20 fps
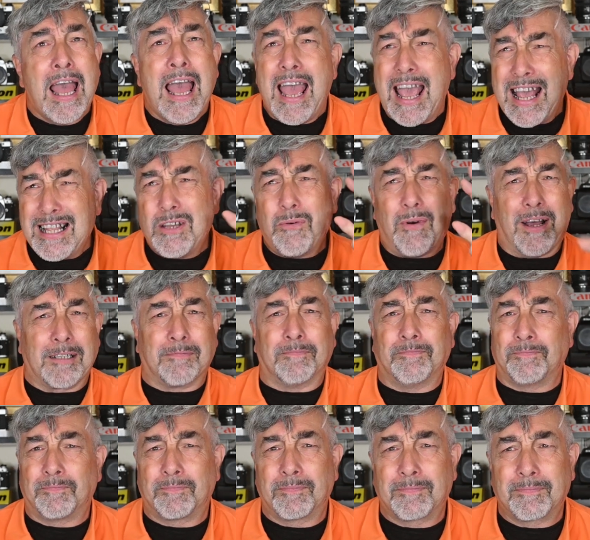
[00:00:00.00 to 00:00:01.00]
Anyway,
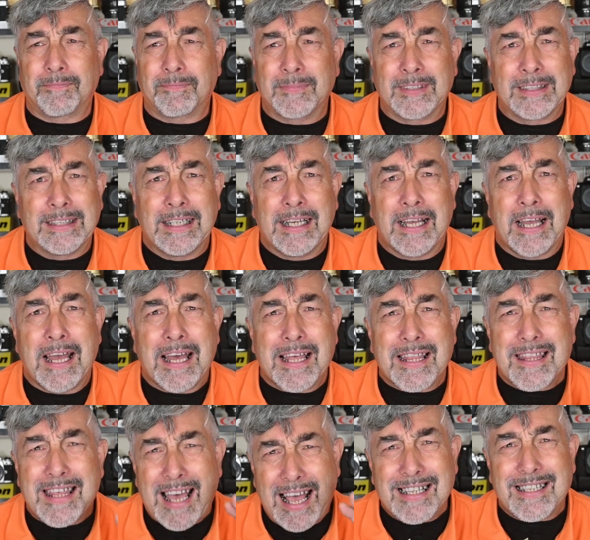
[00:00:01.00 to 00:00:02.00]

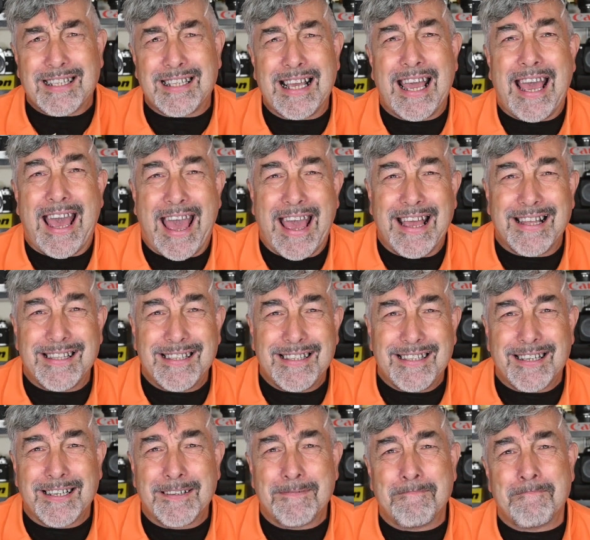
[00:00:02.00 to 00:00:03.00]
that's the
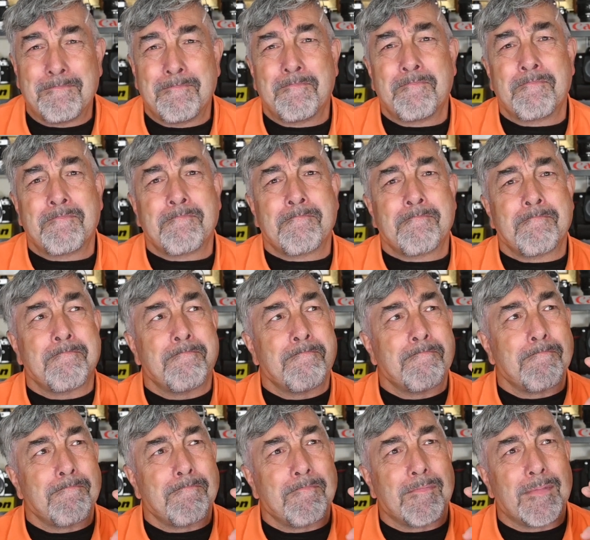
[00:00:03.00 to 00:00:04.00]
end.
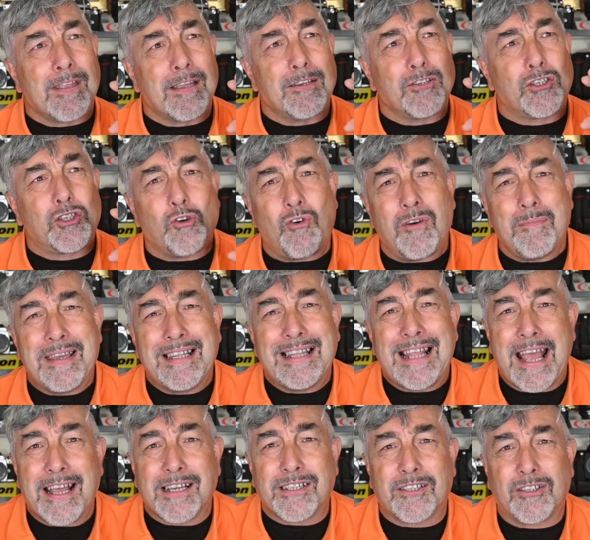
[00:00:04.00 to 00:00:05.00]
Join me
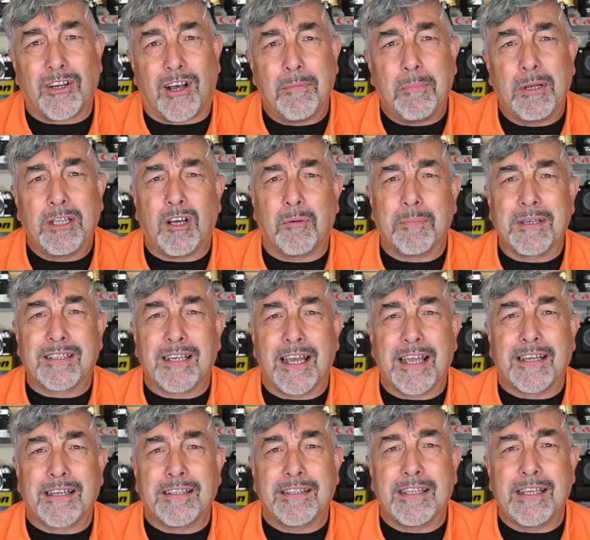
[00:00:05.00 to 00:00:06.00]
next time when I'll be
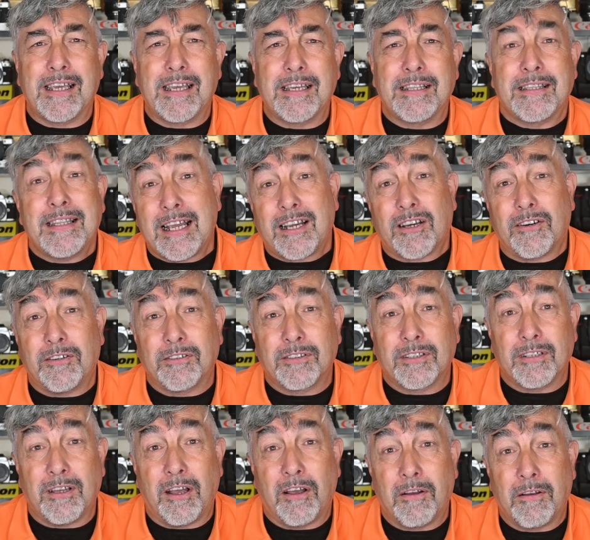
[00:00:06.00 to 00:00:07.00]
taking the
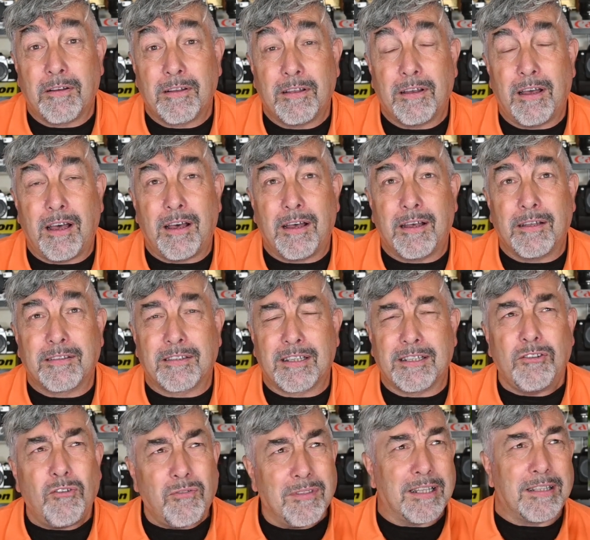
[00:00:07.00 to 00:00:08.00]
Nikon,
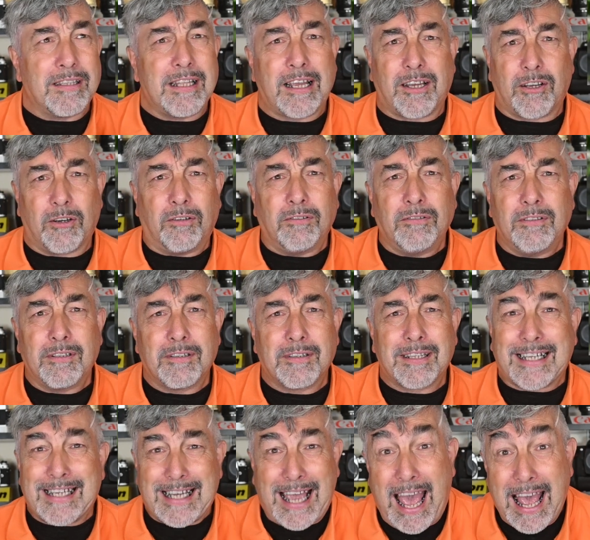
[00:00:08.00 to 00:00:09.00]

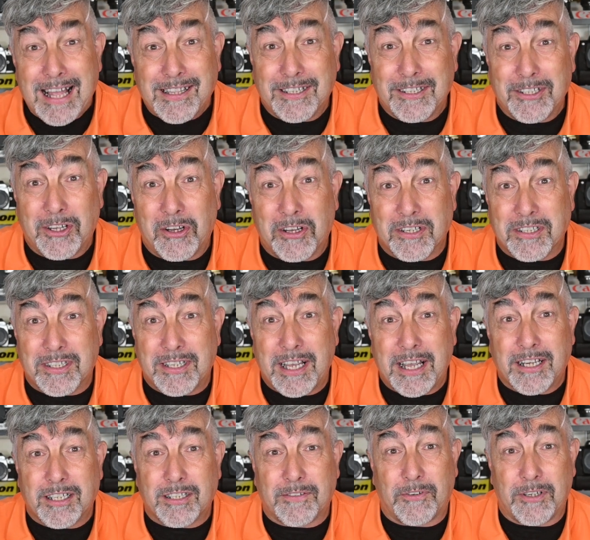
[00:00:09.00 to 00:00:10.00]
the Canon
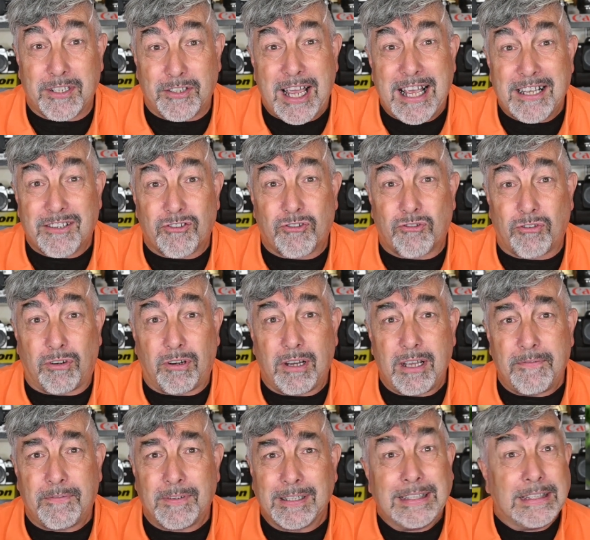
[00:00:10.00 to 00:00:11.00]
R6 for a test
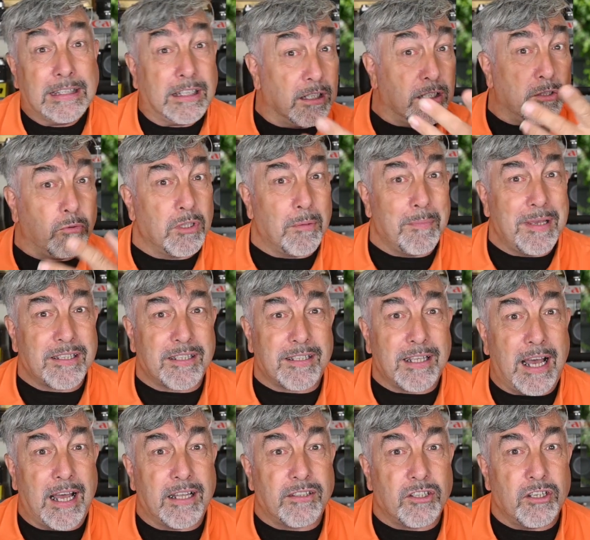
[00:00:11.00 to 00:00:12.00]
drive. You don't want to miss
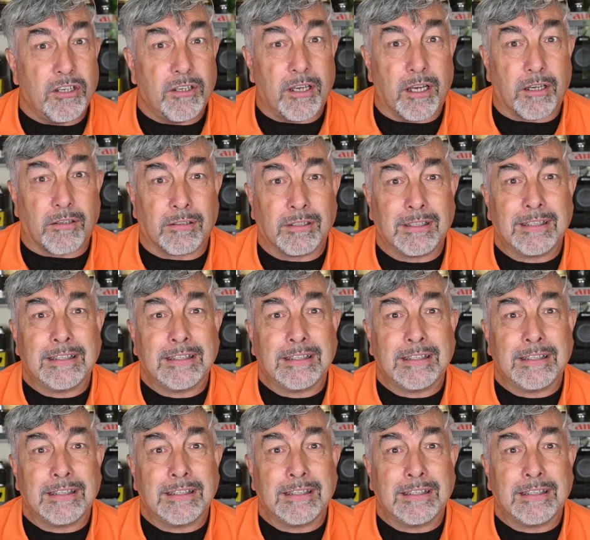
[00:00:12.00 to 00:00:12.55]
that, do you?